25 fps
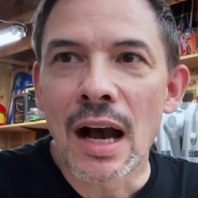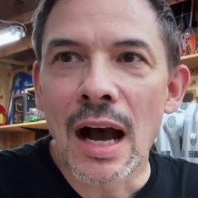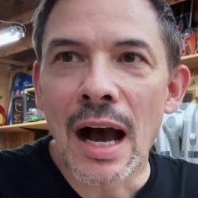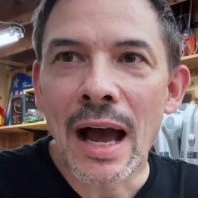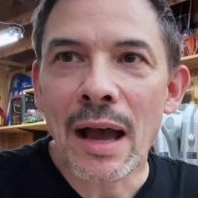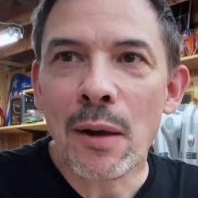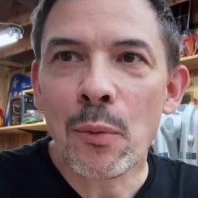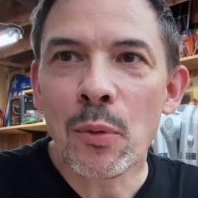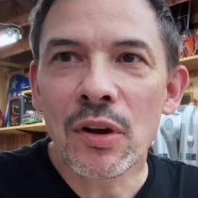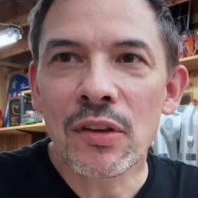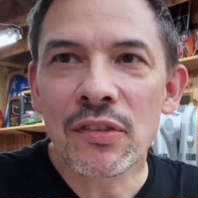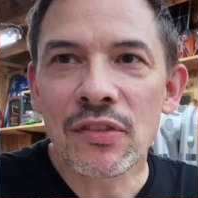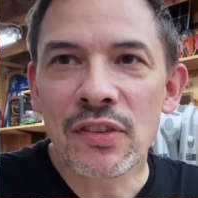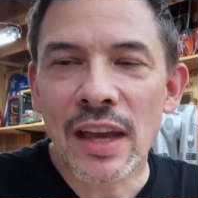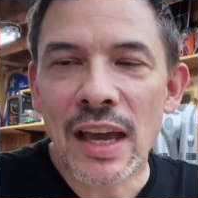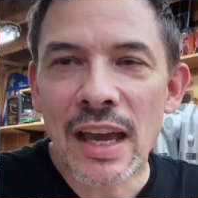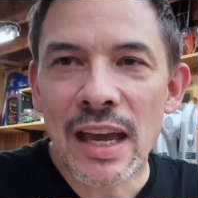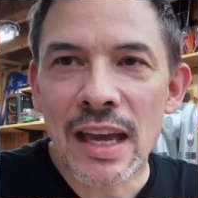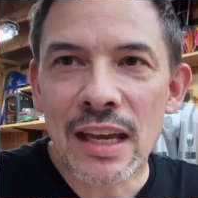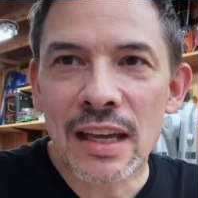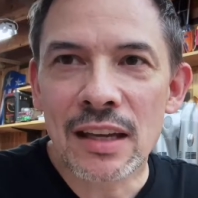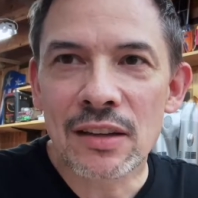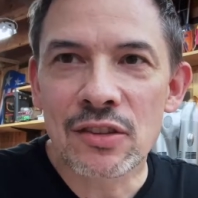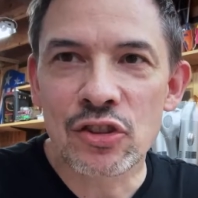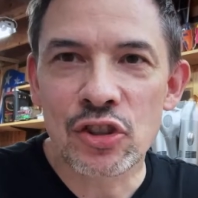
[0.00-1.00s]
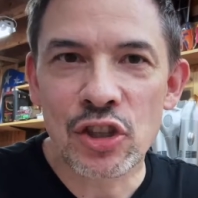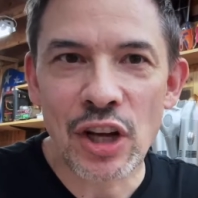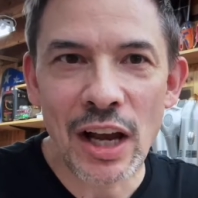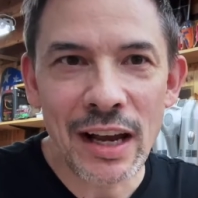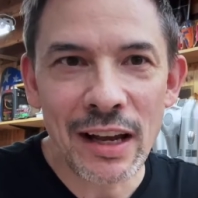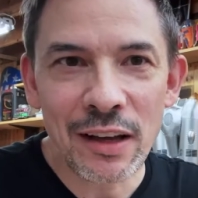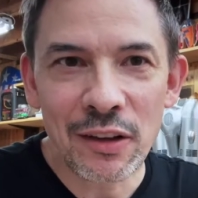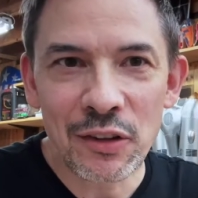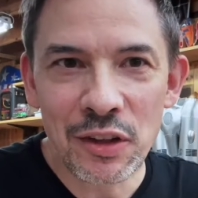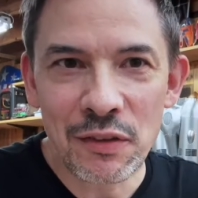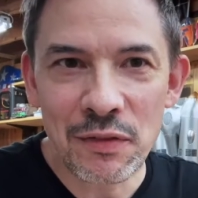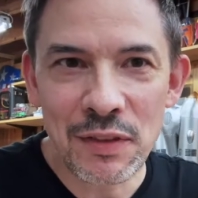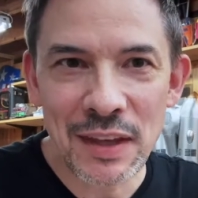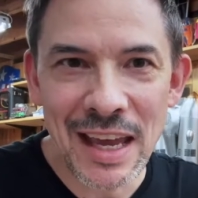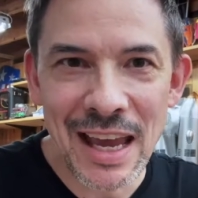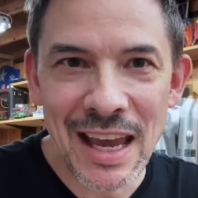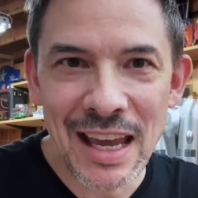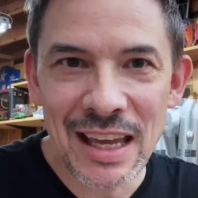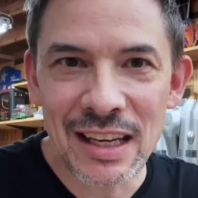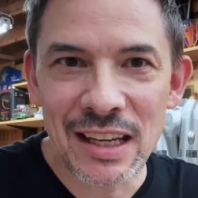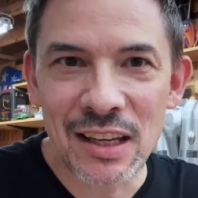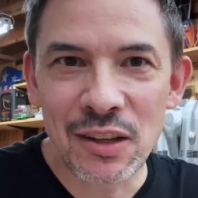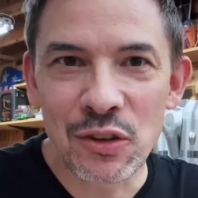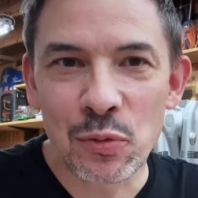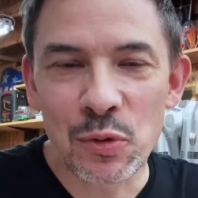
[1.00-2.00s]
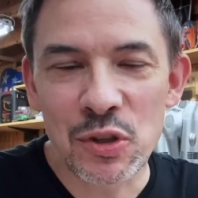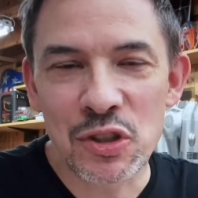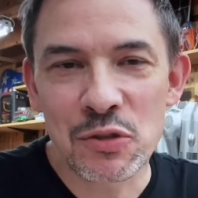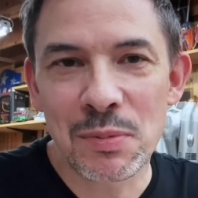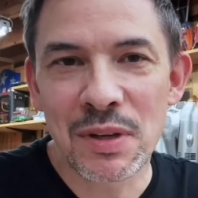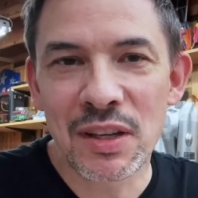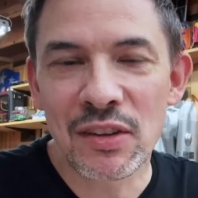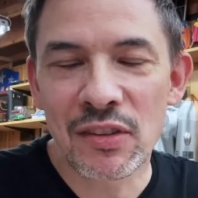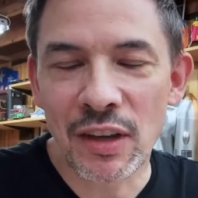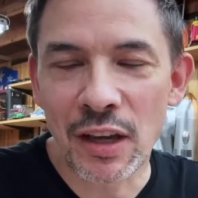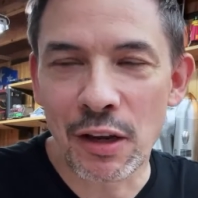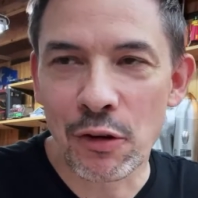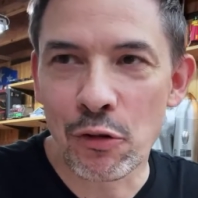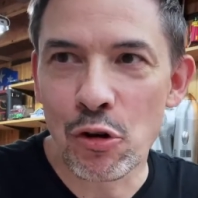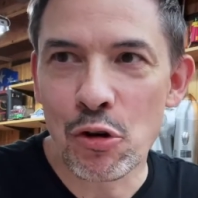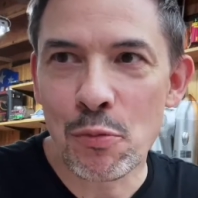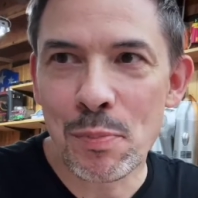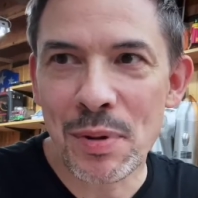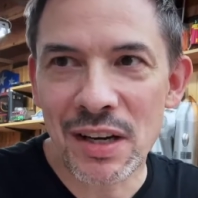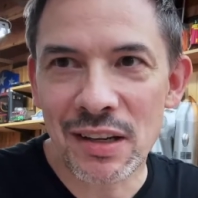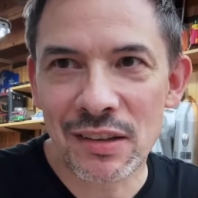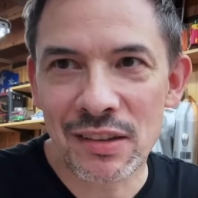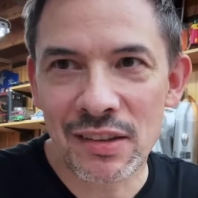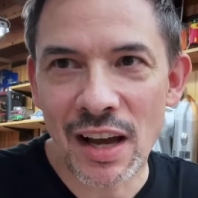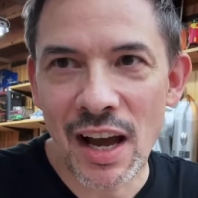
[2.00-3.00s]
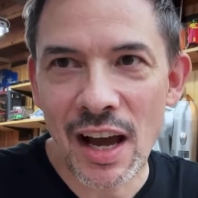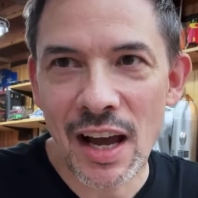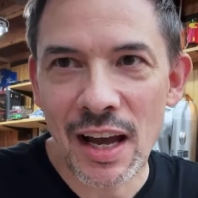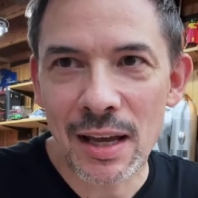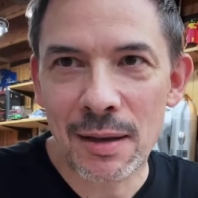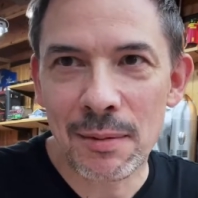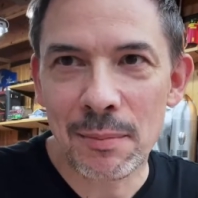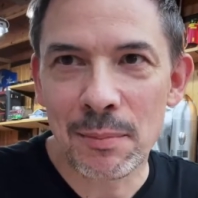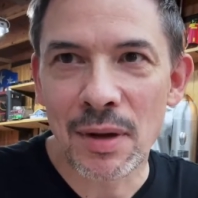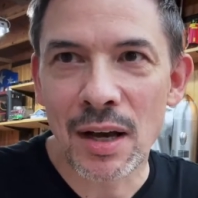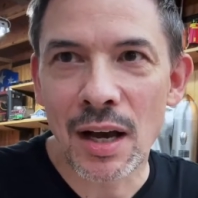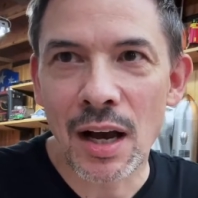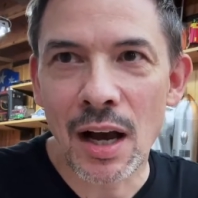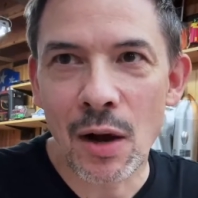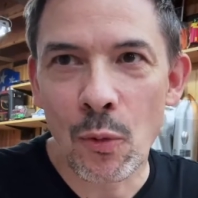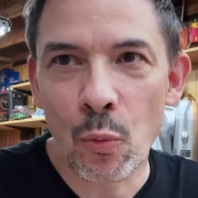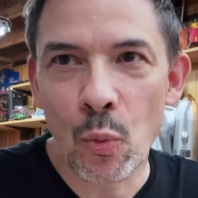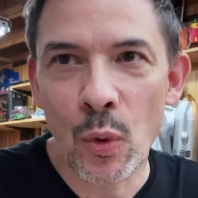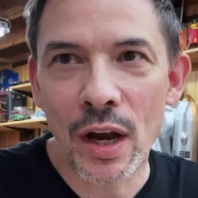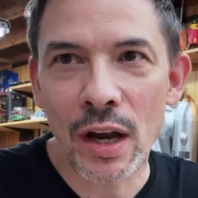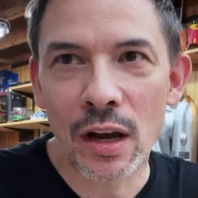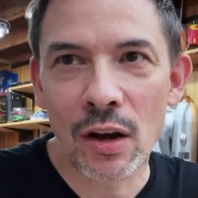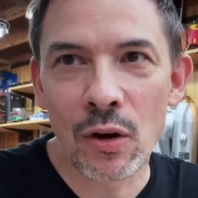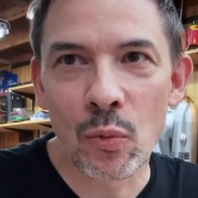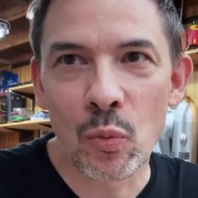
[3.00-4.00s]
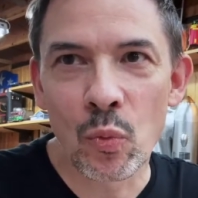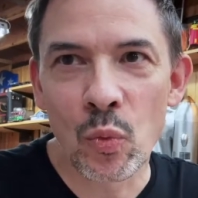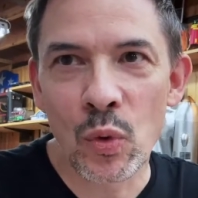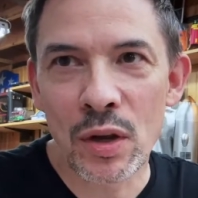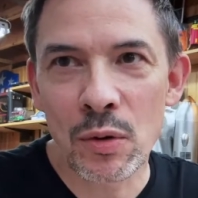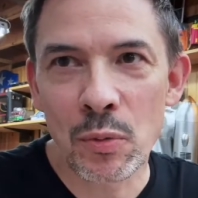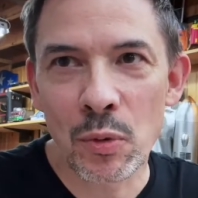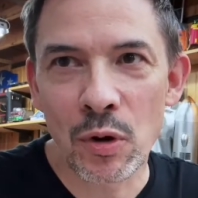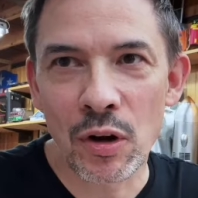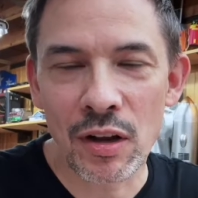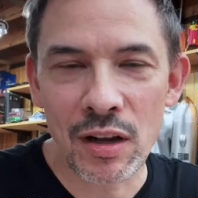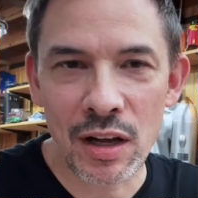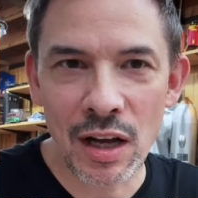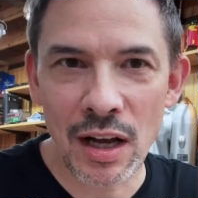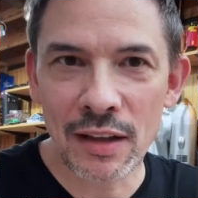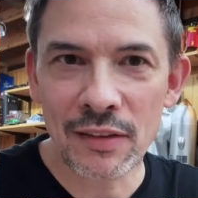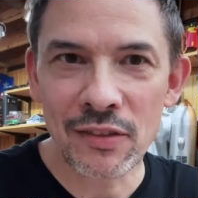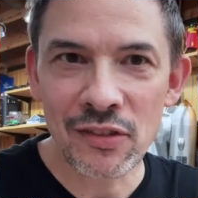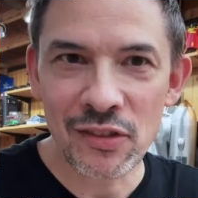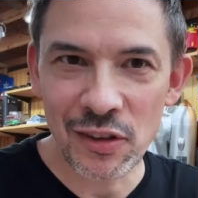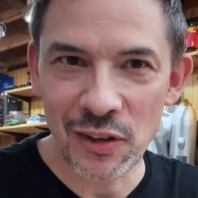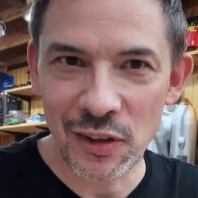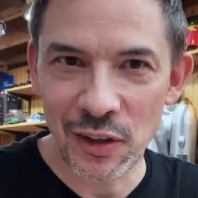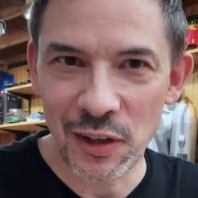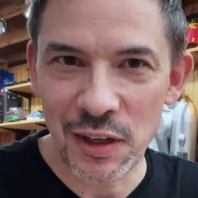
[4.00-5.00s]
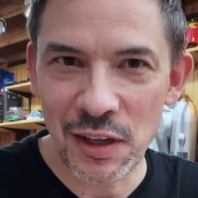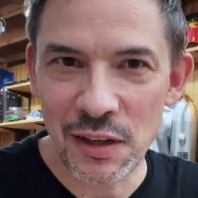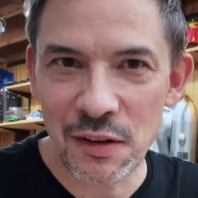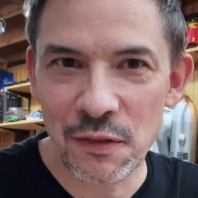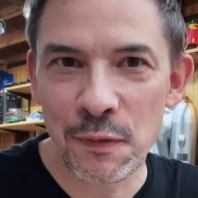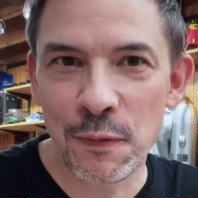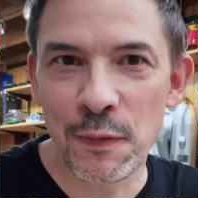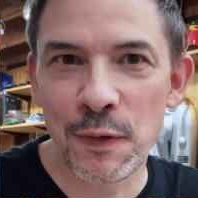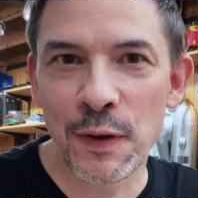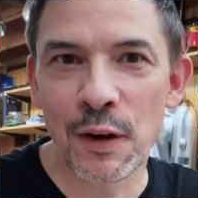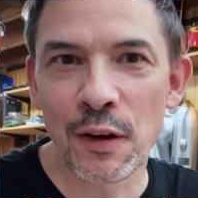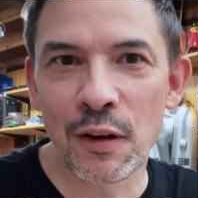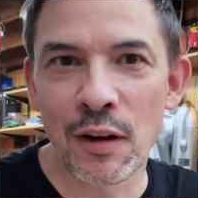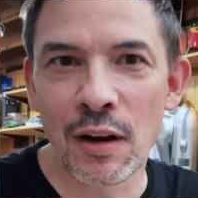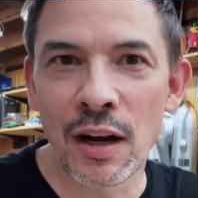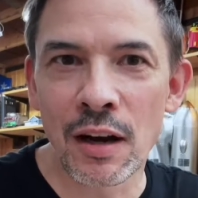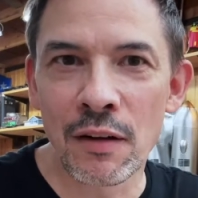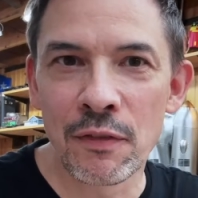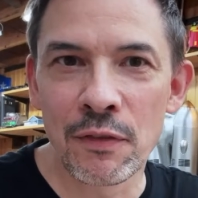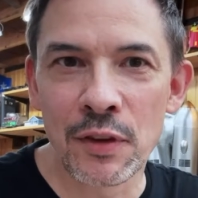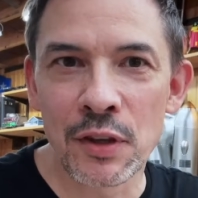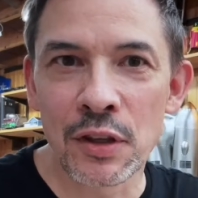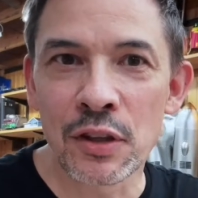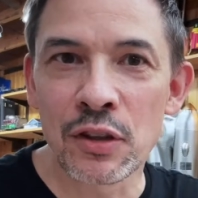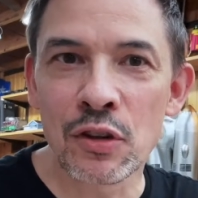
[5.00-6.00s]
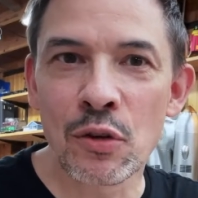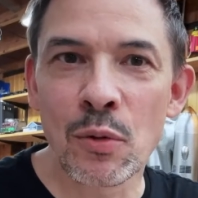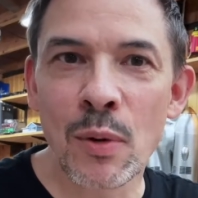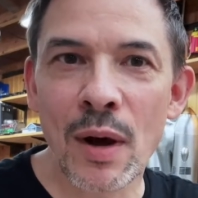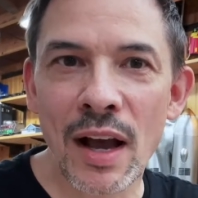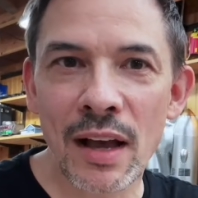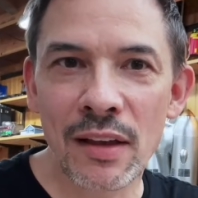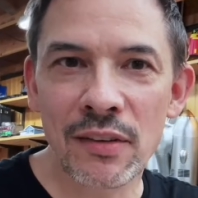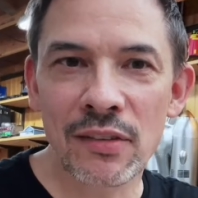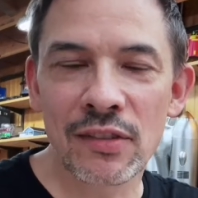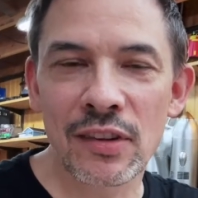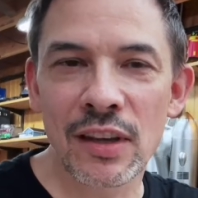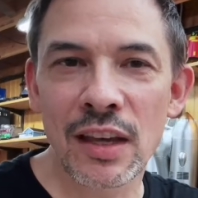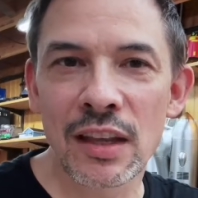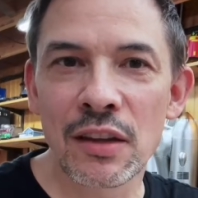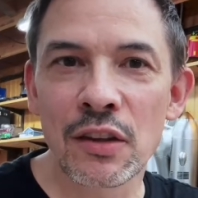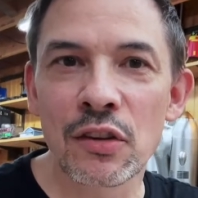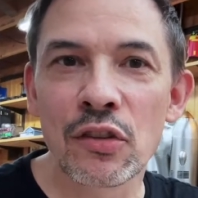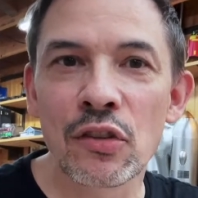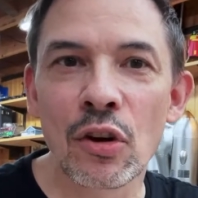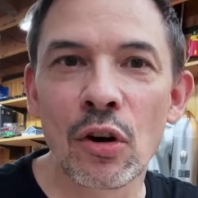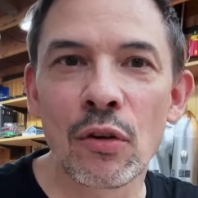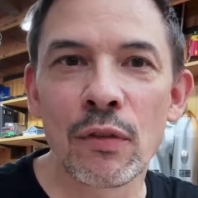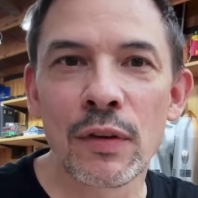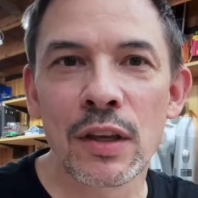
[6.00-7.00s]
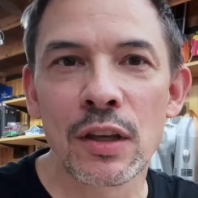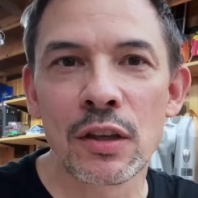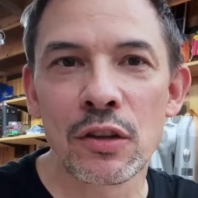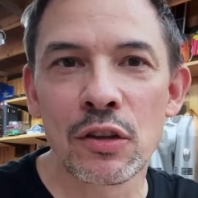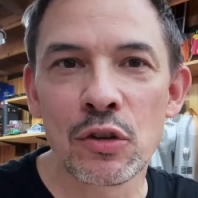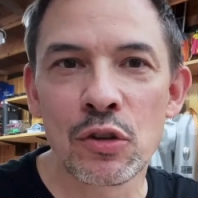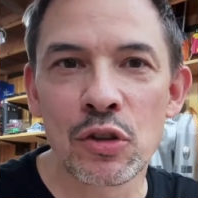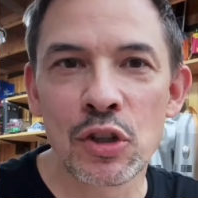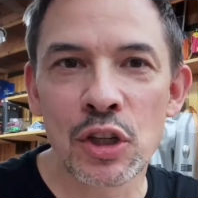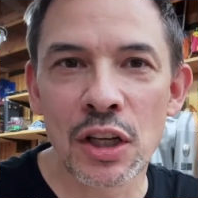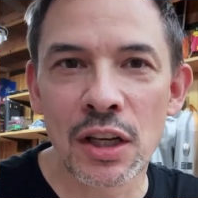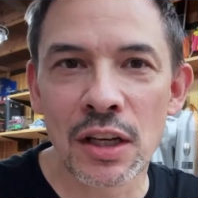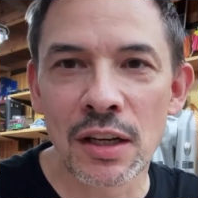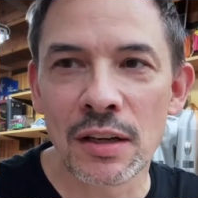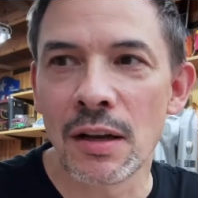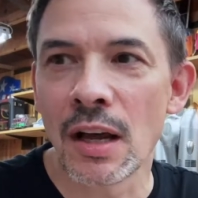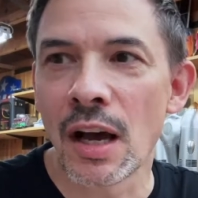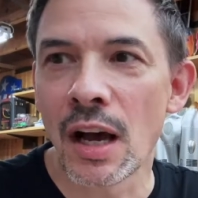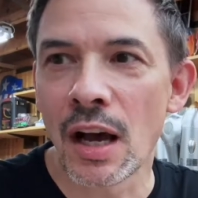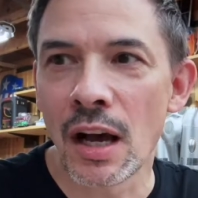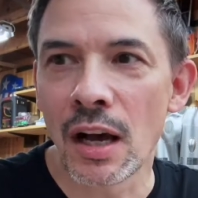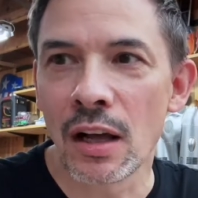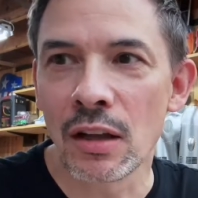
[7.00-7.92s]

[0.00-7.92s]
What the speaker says: I was a child of the 80s, which means I grew up at a time where we were constantly in fear of the US and the Soviet Union